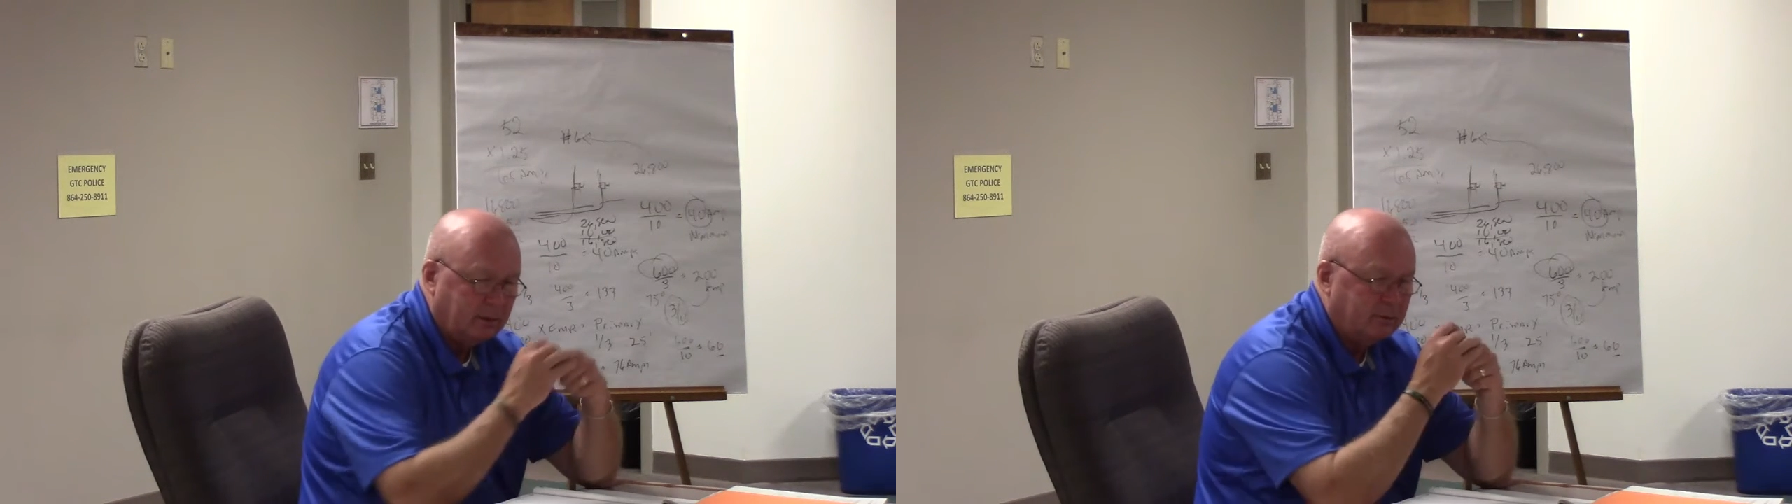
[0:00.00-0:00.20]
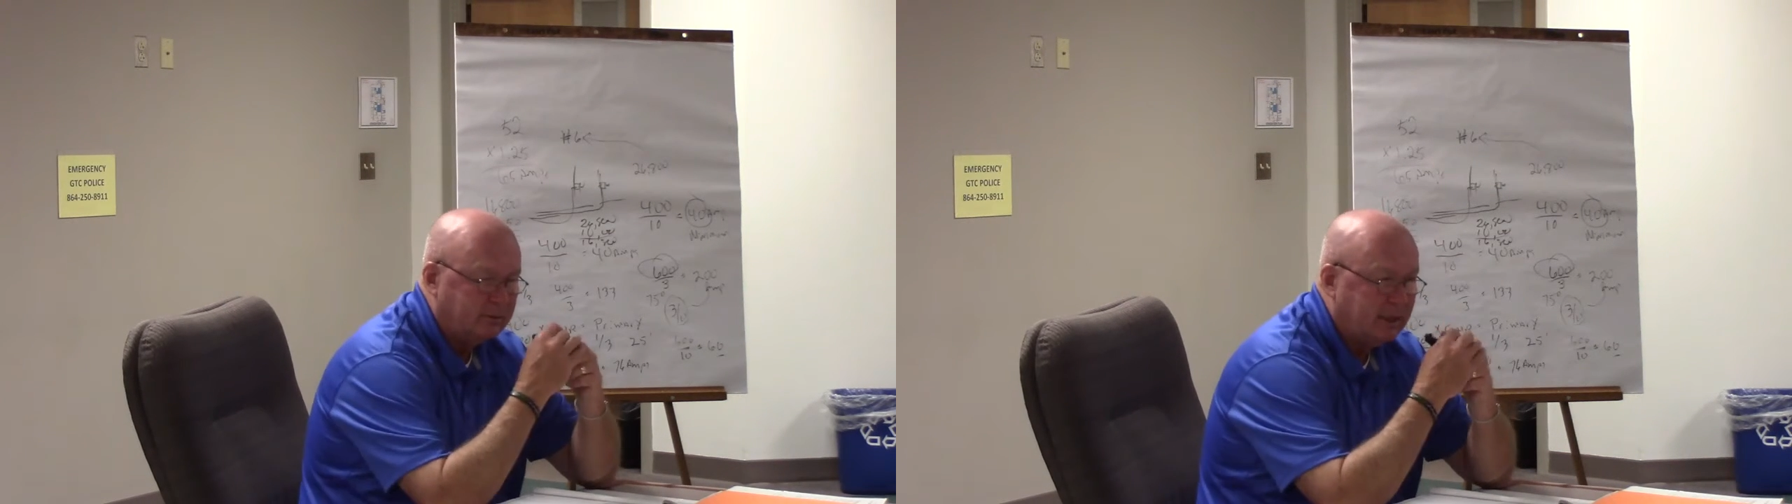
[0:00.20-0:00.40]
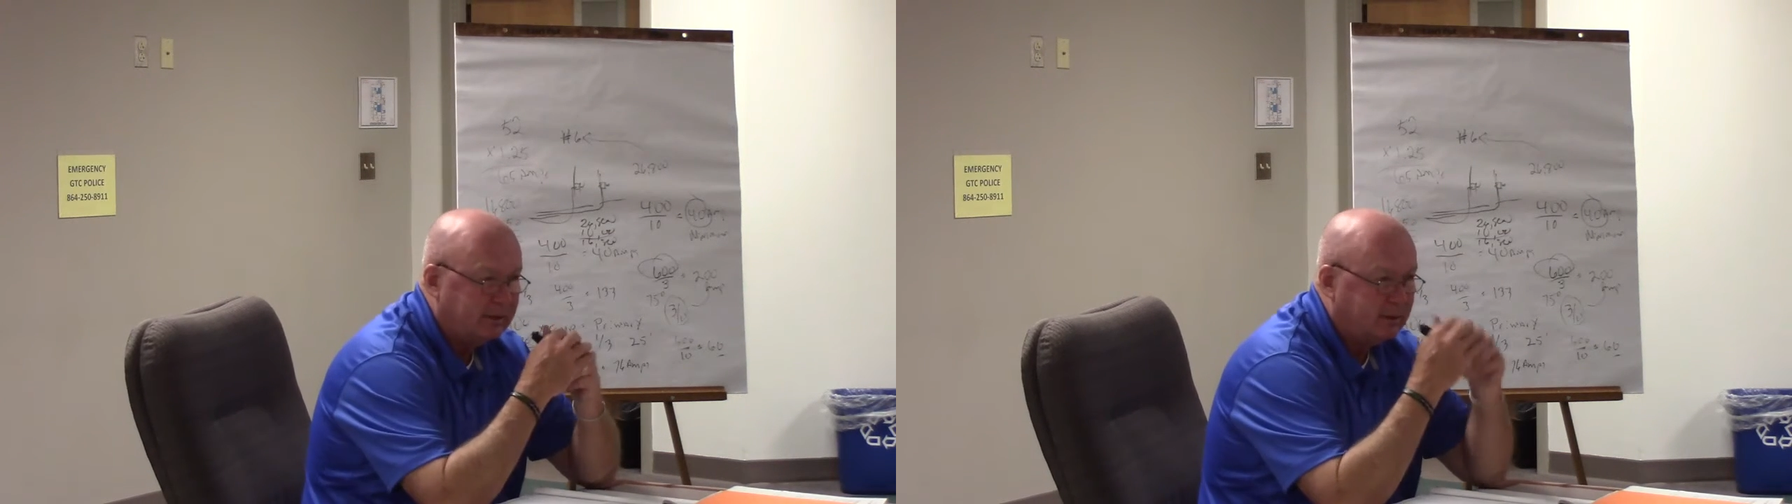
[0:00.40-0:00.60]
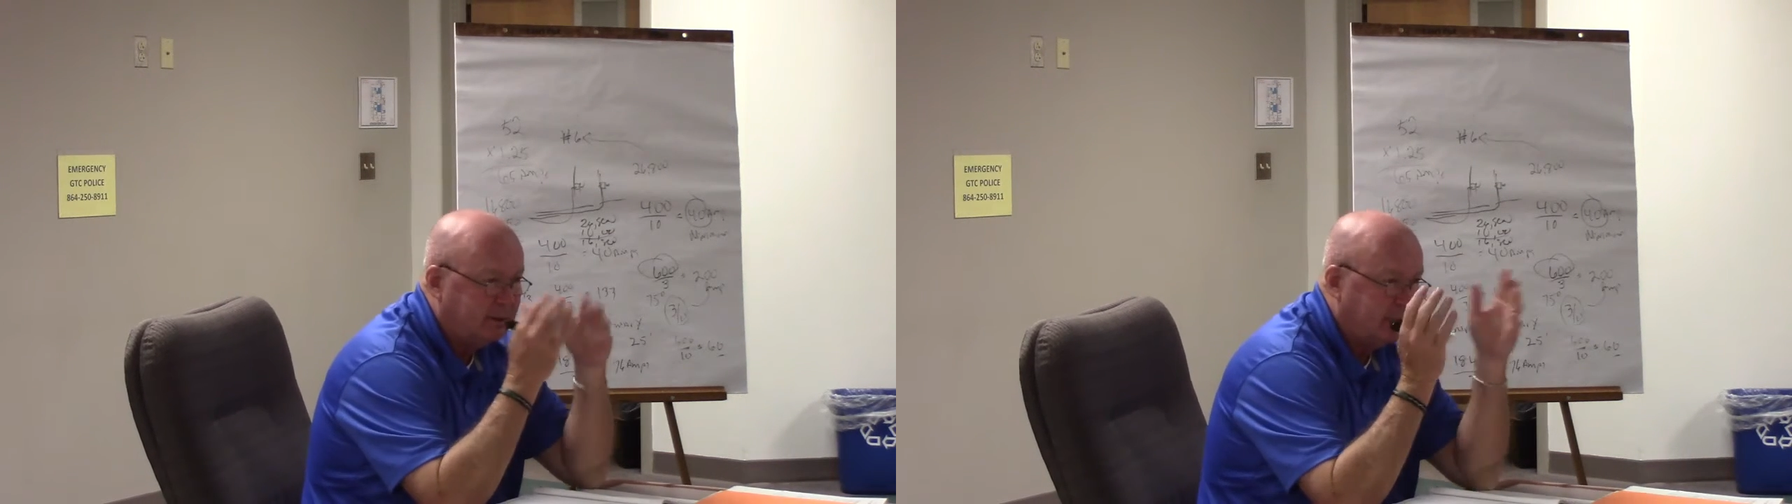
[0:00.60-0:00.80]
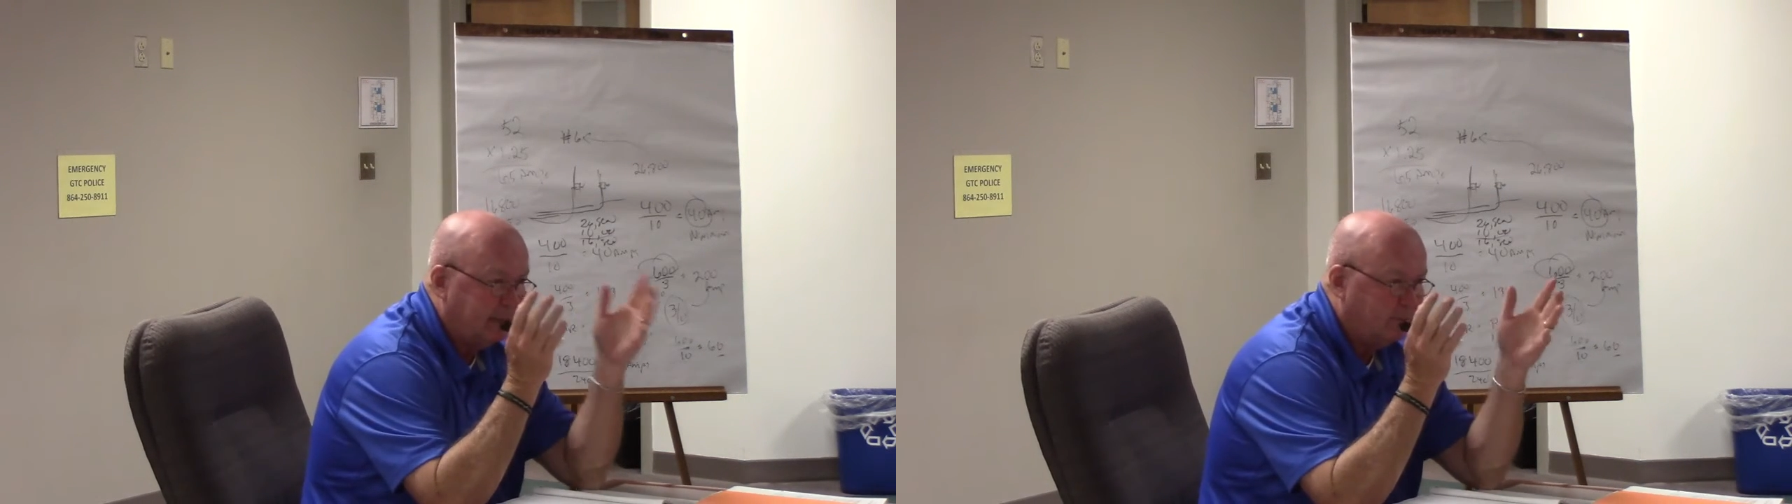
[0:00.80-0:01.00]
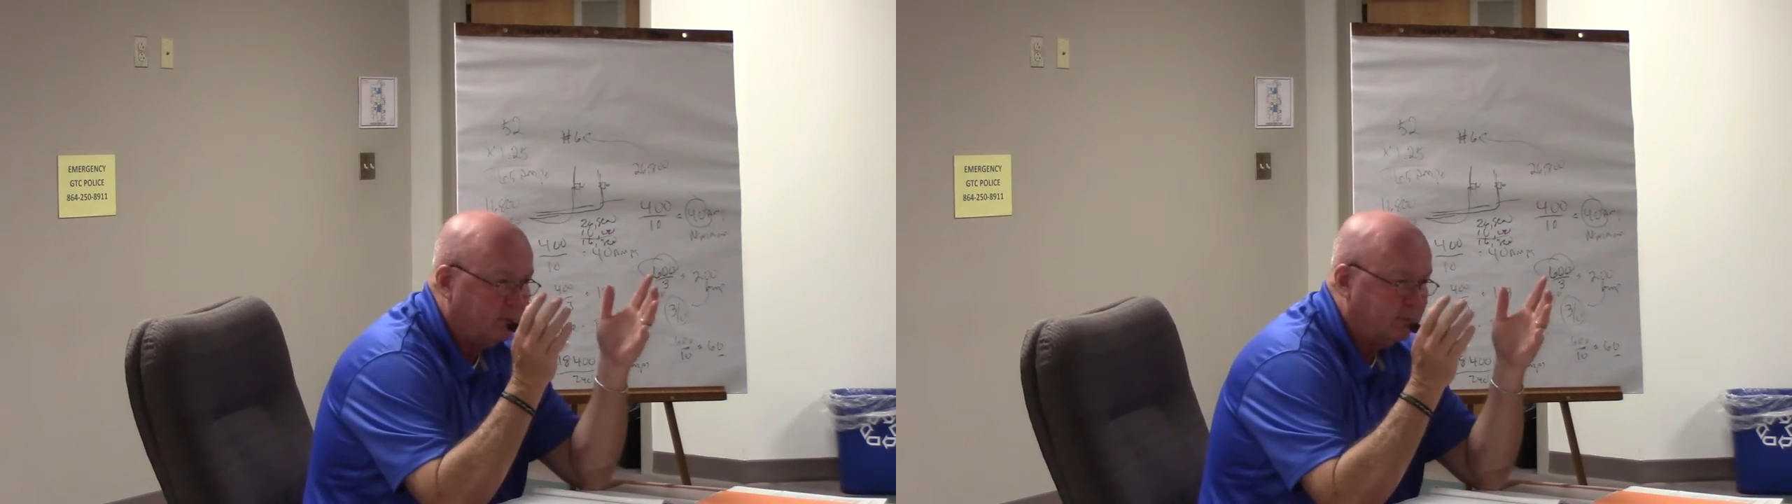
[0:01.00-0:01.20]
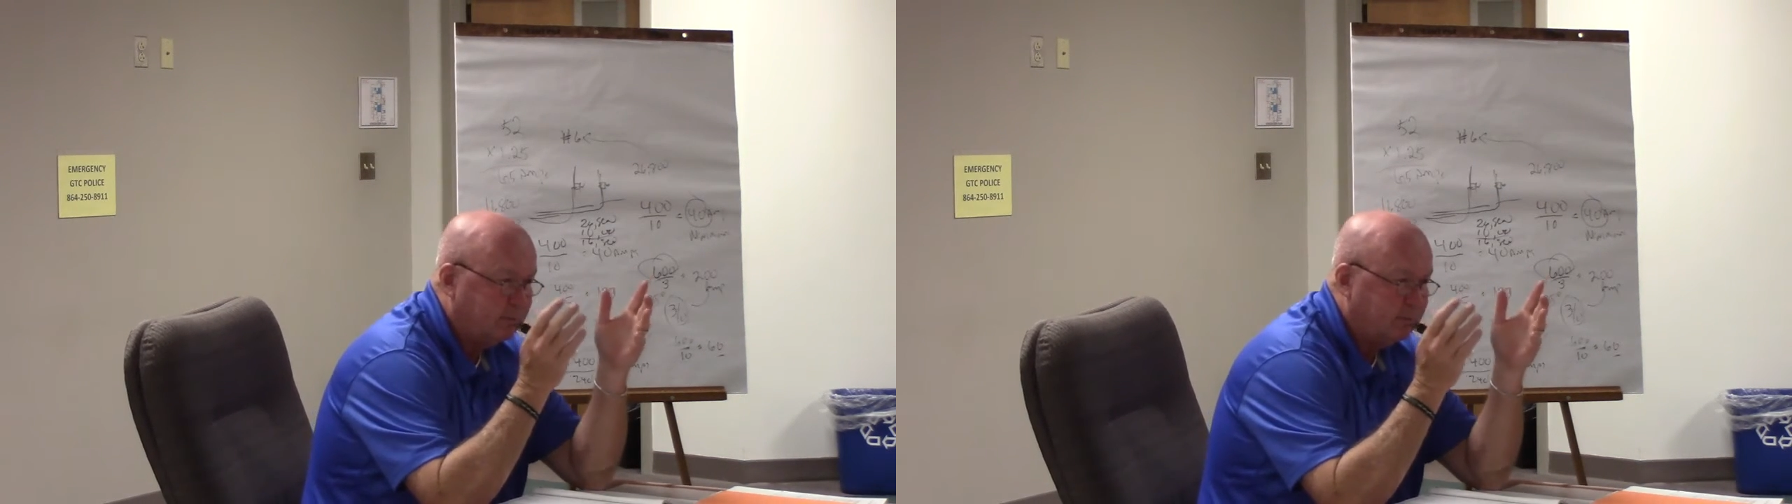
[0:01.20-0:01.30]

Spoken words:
there's actually a table.